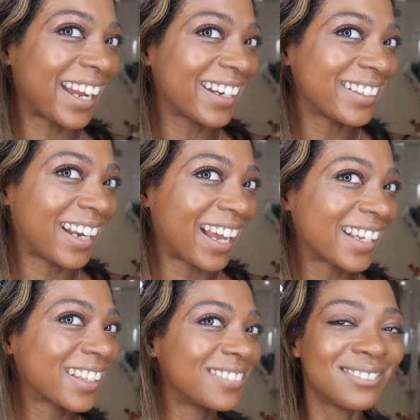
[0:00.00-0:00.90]
I
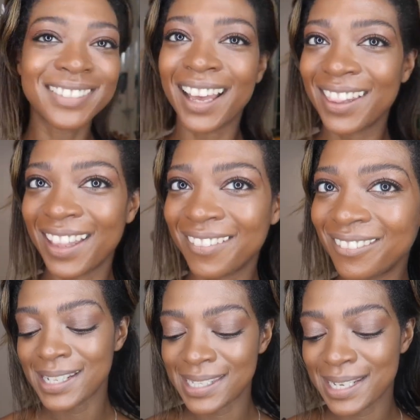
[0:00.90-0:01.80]
like them.
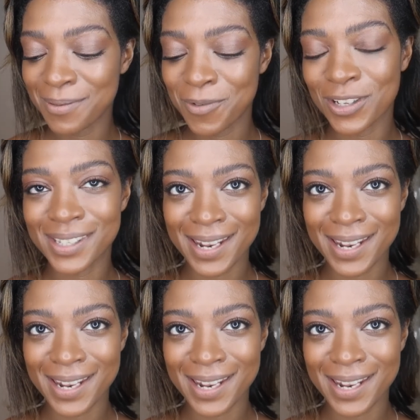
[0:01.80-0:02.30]
Let's see what's